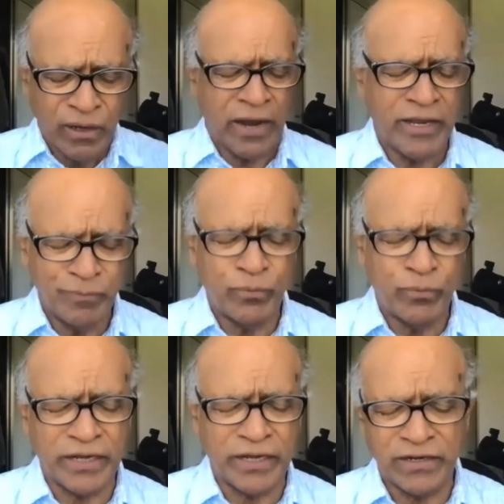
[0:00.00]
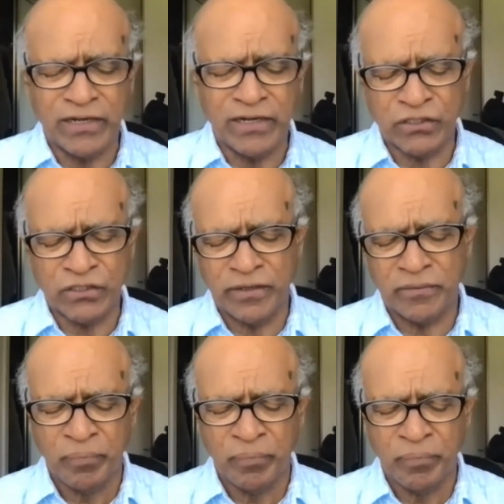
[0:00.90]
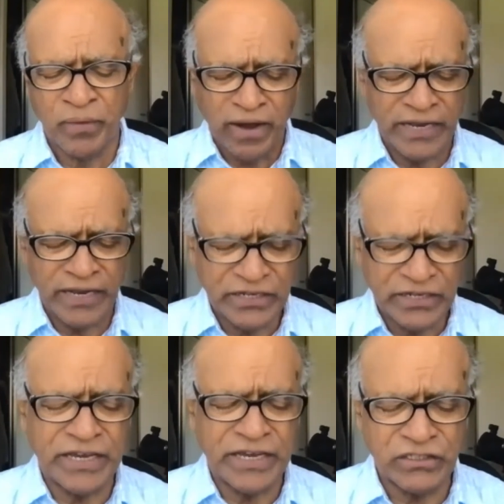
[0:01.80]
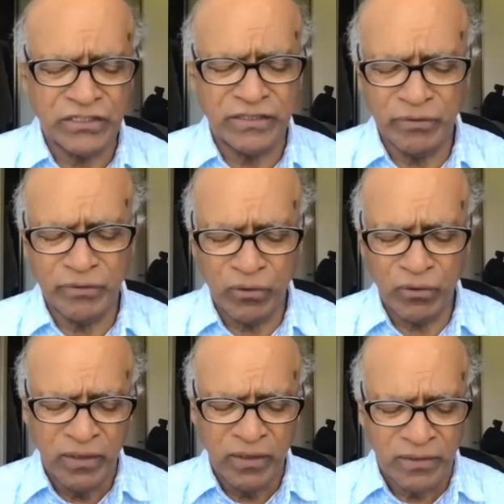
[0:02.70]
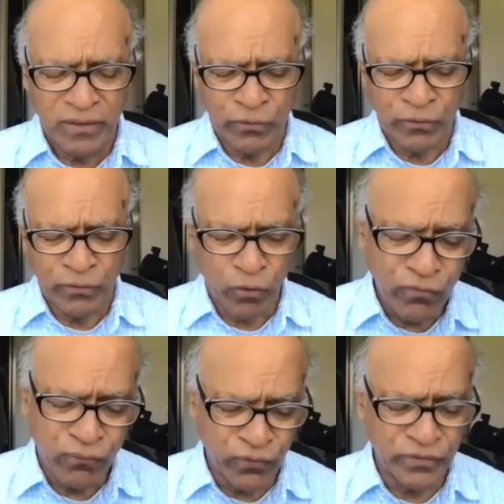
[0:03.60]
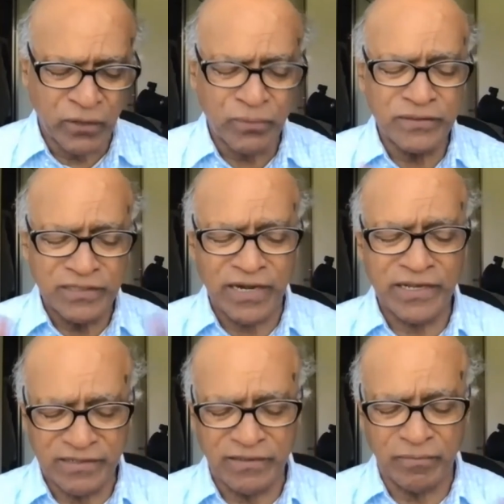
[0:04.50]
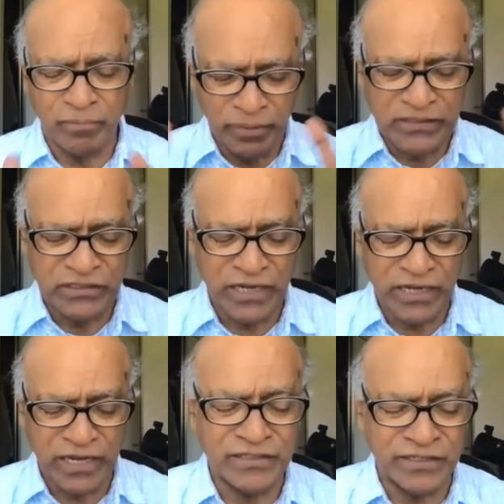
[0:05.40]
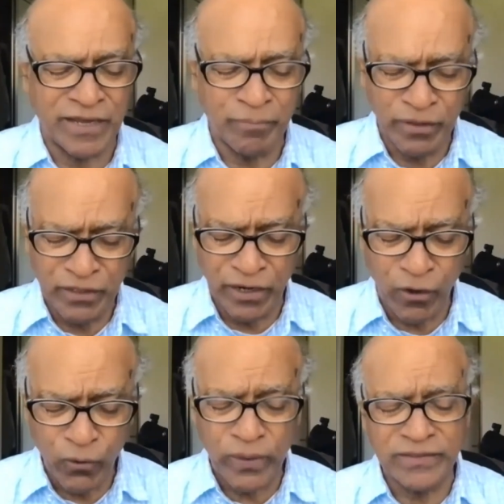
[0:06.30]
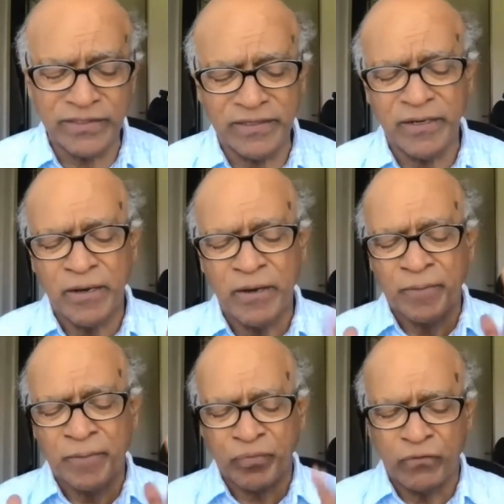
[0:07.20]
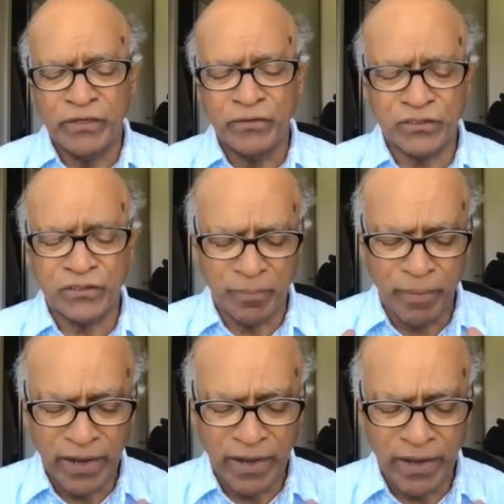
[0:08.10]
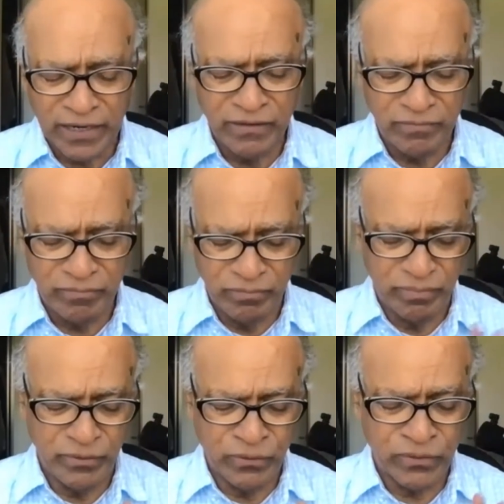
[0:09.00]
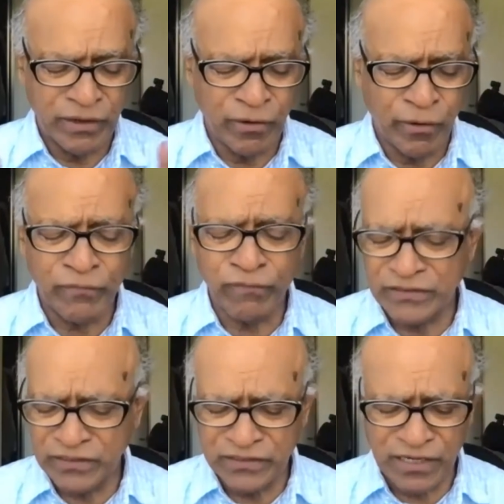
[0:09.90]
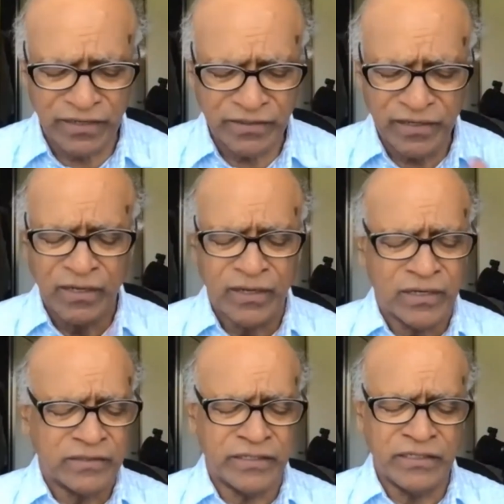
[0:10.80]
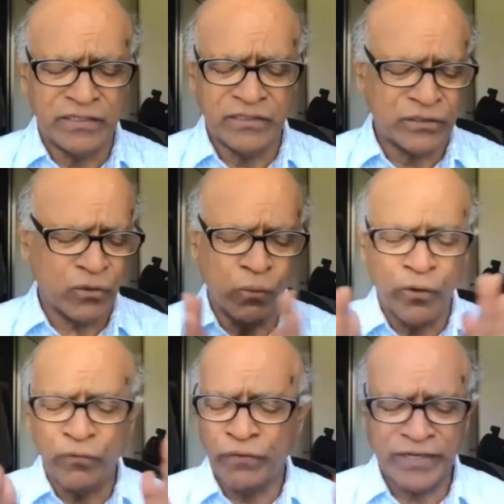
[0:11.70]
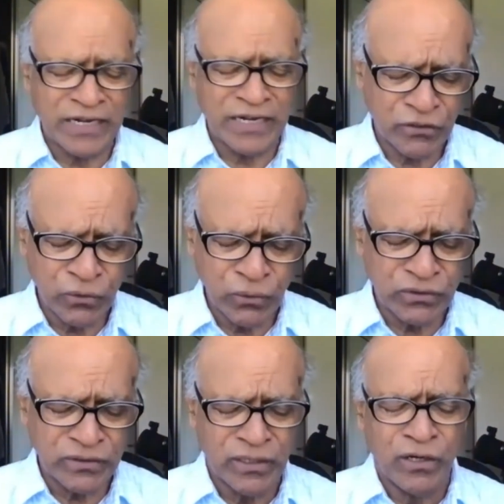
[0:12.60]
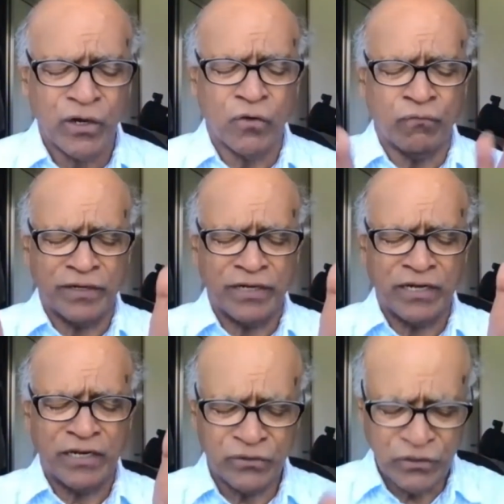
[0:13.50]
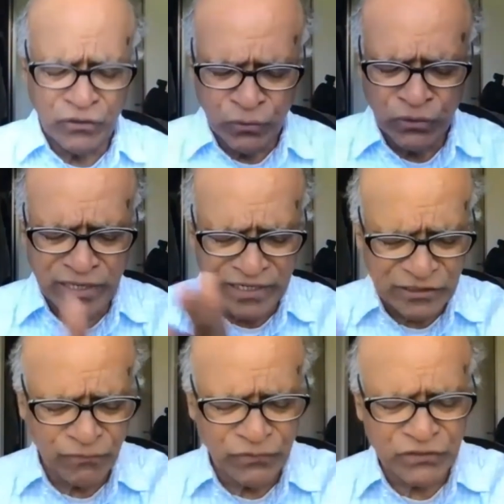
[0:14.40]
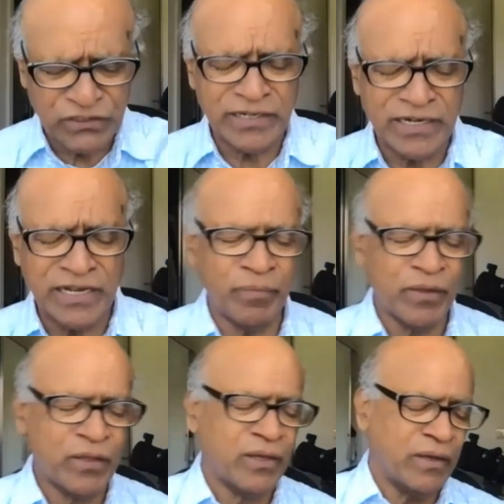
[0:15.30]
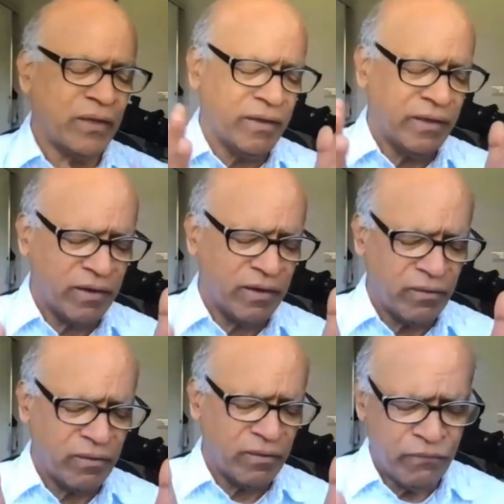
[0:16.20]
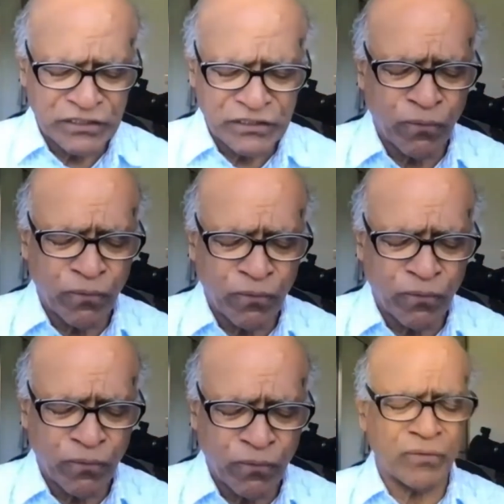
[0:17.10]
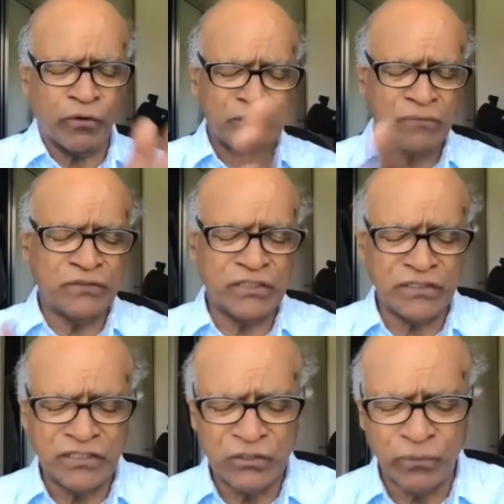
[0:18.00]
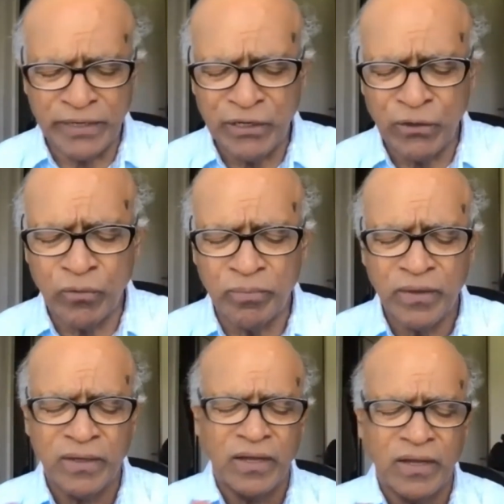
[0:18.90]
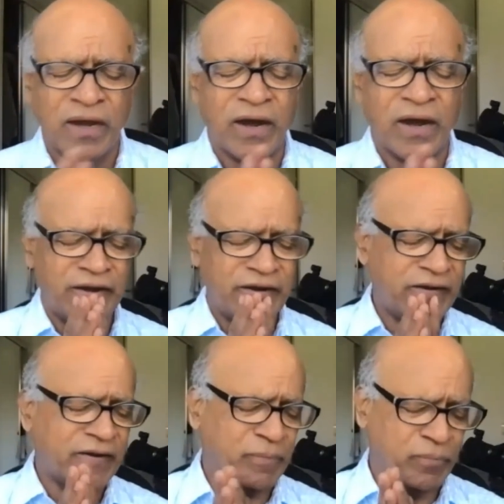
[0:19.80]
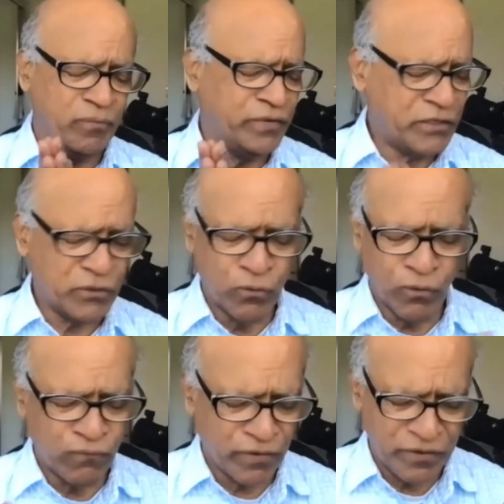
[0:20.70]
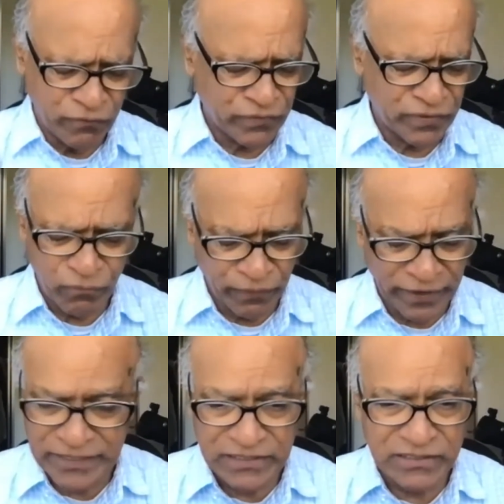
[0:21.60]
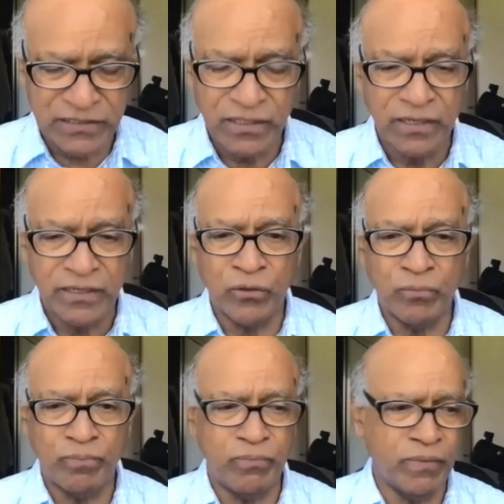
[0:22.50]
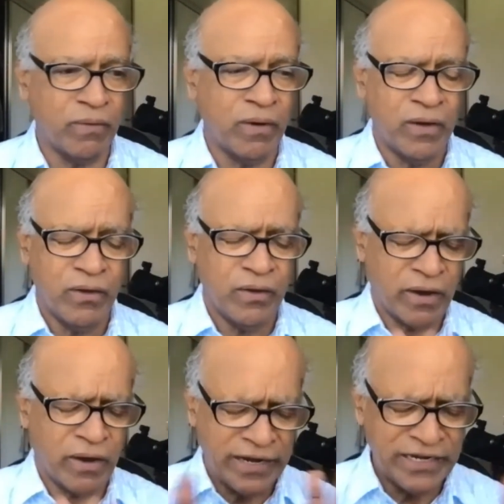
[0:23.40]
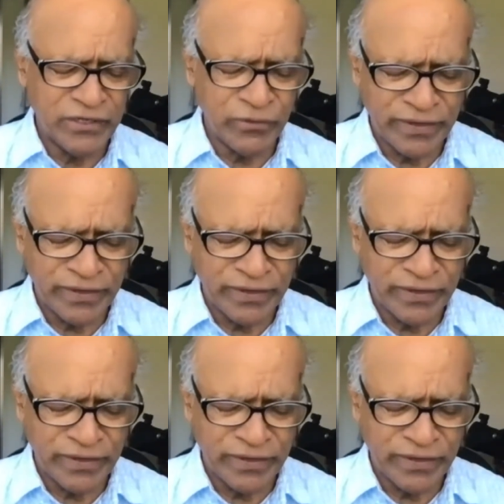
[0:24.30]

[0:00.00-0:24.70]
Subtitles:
high input agriculture, high irrigation, you know, grow more food. That was like a big challenge at the time. But now I think we need to step back and, you know, there are a lot of lessons learned. There is more fertilizer use. Fertilizer is used less efficiently. Wastage of water, water is efficiency is very low. And we need to go for different varieties, you know, high-yielding